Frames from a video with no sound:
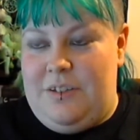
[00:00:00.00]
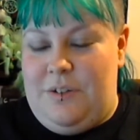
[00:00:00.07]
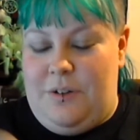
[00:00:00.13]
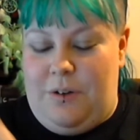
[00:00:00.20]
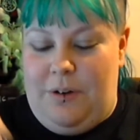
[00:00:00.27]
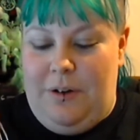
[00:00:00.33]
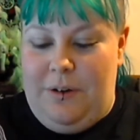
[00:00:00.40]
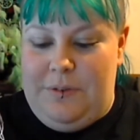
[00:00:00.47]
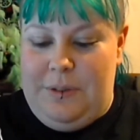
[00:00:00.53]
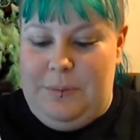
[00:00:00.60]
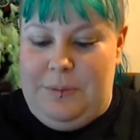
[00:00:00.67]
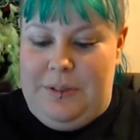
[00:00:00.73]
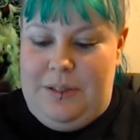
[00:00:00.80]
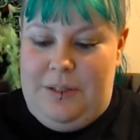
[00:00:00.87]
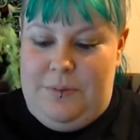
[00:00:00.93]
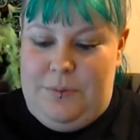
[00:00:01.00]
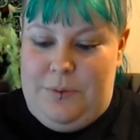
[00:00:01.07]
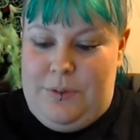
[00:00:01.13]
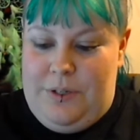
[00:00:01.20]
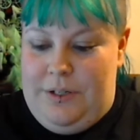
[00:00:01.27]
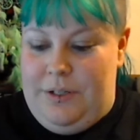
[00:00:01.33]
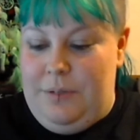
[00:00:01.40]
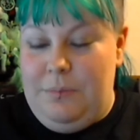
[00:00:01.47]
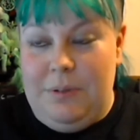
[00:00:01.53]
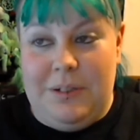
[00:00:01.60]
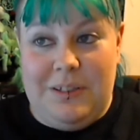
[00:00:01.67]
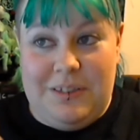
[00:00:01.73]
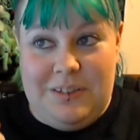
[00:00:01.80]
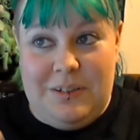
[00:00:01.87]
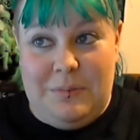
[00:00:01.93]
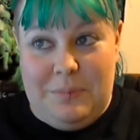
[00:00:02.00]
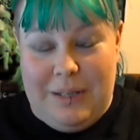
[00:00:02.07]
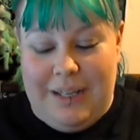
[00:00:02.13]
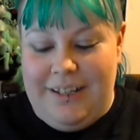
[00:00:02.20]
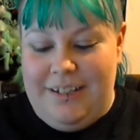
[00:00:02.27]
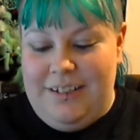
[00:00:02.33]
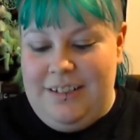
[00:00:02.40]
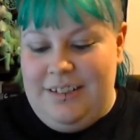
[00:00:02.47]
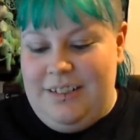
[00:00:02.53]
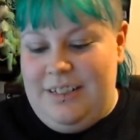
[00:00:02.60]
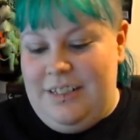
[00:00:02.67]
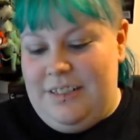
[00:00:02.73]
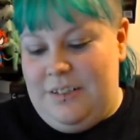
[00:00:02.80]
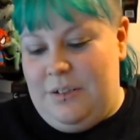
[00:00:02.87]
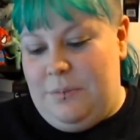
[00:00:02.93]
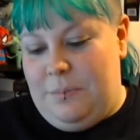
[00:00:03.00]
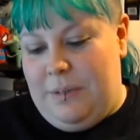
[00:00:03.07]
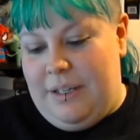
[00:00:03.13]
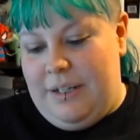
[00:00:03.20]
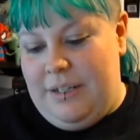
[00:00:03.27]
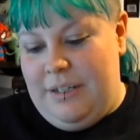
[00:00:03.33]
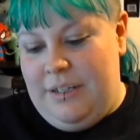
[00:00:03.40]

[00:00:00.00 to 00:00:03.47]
crafty bit level card, but it's not bad. It's not bad.